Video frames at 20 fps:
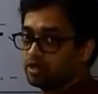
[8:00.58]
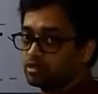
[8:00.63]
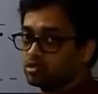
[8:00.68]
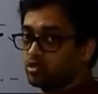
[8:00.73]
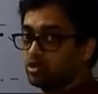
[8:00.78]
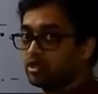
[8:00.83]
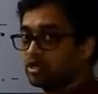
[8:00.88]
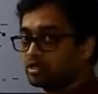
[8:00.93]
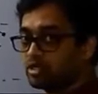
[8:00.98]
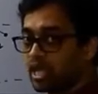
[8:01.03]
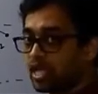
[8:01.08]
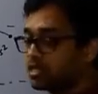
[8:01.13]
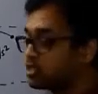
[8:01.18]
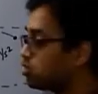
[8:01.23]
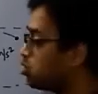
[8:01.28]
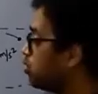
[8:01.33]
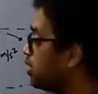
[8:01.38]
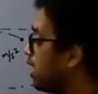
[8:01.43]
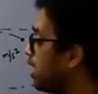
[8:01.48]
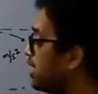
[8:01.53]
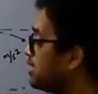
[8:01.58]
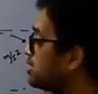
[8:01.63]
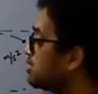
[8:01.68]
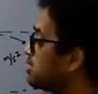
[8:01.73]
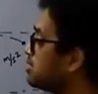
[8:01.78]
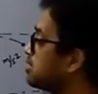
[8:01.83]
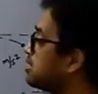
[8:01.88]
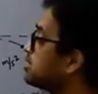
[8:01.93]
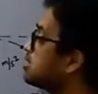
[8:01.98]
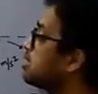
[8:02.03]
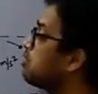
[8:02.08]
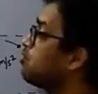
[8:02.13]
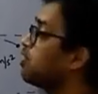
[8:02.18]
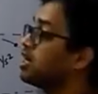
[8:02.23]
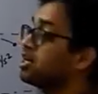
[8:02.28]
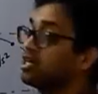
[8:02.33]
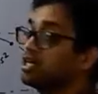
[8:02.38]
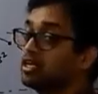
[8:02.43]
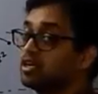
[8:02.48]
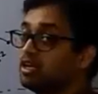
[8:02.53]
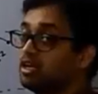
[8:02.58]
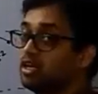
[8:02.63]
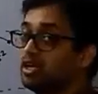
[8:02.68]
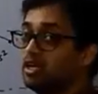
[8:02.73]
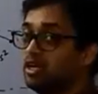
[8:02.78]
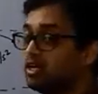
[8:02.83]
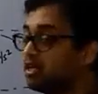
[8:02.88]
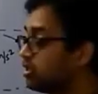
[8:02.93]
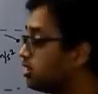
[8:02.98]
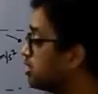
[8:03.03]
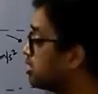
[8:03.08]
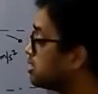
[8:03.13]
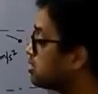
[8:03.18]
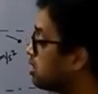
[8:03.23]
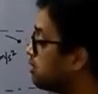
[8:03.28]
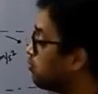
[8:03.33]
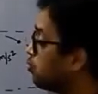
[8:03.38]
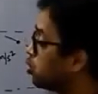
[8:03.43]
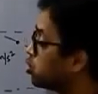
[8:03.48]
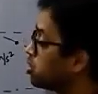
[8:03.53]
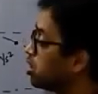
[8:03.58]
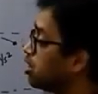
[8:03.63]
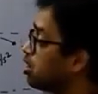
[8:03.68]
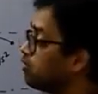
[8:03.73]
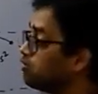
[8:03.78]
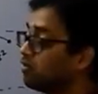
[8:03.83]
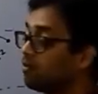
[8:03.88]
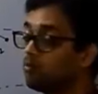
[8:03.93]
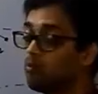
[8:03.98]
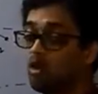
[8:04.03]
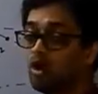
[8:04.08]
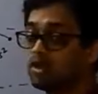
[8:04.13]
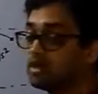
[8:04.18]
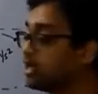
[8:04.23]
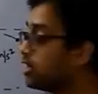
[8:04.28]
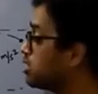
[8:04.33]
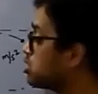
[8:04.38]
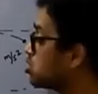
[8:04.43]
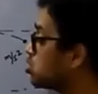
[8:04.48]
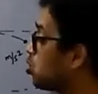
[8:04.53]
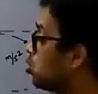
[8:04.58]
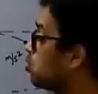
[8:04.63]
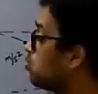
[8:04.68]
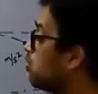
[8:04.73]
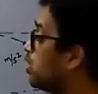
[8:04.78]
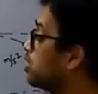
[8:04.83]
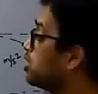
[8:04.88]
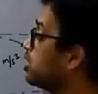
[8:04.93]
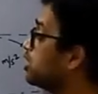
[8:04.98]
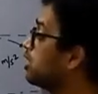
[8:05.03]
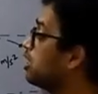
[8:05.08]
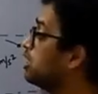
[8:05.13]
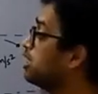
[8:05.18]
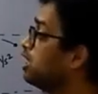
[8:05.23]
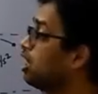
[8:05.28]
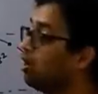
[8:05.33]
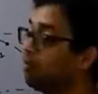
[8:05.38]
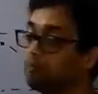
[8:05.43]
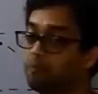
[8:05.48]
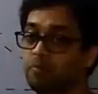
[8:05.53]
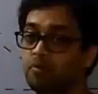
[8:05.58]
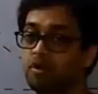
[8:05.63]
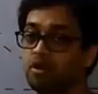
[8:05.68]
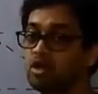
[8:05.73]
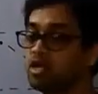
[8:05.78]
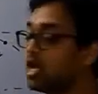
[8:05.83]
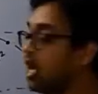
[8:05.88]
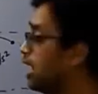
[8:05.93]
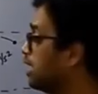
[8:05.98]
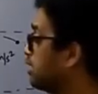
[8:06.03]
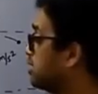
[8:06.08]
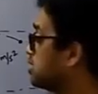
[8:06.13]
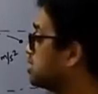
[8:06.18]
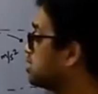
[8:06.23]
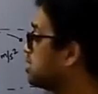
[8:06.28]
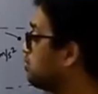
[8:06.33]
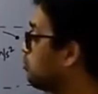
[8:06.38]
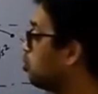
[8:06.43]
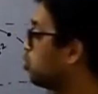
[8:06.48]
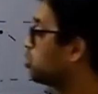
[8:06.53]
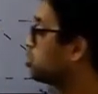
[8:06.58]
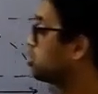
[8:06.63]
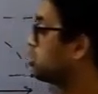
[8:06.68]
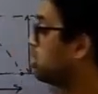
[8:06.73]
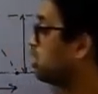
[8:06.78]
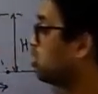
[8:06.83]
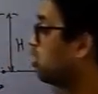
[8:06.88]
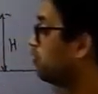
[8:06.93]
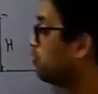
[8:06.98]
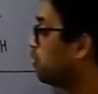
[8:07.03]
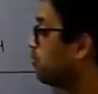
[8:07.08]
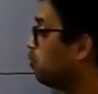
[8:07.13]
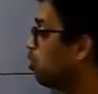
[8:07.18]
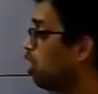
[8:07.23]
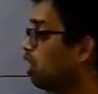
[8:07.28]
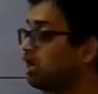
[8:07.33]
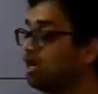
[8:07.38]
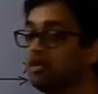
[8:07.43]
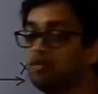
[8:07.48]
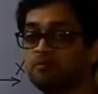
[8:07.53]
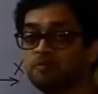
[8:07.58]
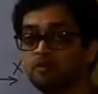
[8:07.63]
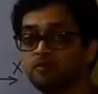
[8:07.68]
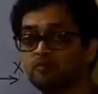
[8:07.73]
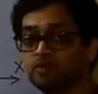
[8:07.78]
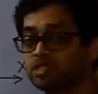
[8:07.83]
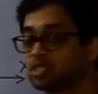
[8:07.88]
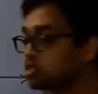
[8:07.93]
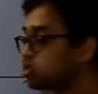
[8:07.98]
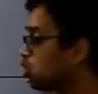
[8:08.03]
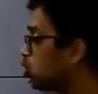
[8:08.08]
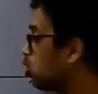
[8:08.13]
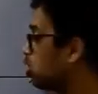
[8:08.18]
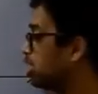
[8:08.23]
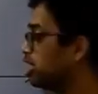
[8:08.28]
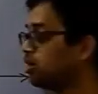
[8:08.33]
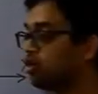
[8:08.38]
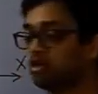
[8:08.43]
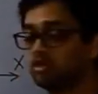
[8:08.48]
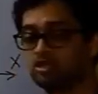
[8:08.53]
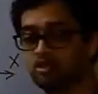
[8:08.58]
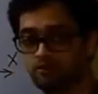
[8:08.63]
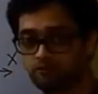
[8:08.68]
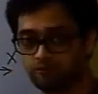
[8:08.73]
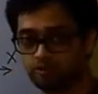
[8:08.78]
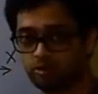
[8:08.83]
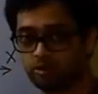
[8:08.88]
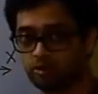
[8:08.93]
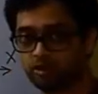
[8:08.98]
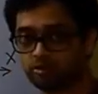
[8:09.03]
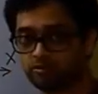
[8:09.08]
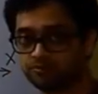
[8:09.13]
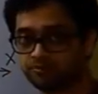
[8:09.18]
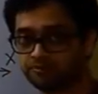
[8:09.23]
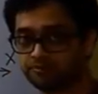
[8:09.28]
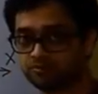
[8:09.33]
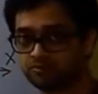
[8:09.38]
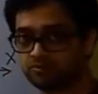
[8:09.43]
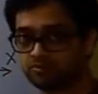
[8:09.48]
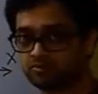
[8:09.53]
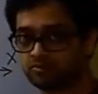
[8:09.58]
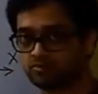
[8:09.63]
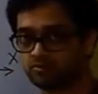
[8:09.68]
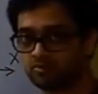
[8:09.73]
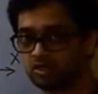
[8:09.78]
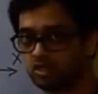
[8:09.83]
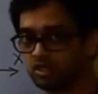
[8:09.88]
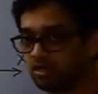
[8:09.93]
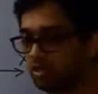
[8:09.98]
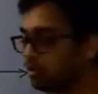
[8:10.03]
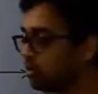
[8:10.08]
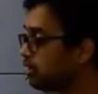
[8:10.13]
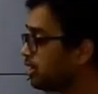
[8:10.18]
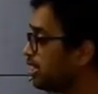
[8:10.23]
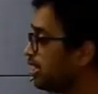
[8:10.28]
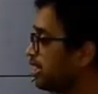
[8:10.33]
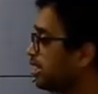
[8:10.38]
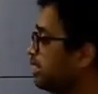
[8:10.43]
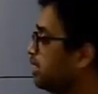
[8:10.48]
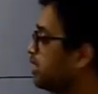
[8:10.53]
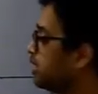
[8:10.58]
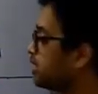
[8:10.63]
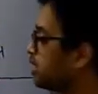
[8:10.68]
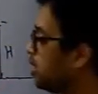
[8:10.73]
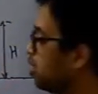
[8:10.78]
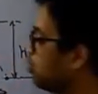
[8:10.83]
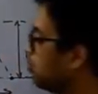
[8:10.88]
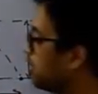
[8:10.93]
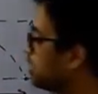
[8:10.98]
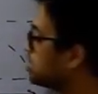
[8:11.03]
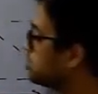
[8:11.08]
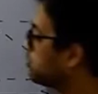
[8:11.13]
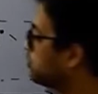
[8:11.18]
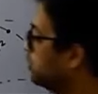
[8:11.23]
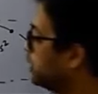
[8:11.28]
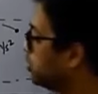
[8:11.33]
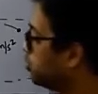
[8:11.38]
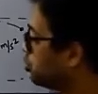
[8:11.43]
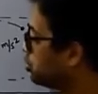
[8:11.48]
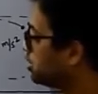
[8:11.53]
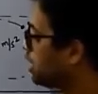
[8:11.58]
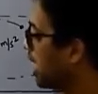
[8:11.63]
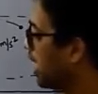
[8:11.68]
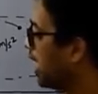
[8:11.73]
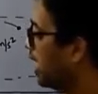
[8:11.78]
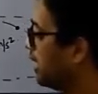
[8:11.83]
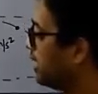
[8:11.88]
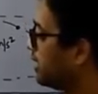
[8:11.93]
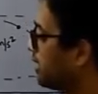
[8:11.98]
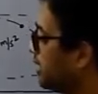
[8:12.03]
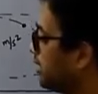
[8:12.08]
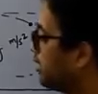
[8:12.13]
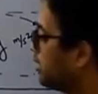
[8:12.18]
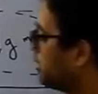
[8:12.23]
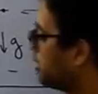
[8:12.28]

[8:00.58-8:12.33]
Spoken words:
So it is as good as this is a motion of a ball that is thrown vertically up, and this is a motion of a ball which is rolling on the floor. Okay. Now once we do that,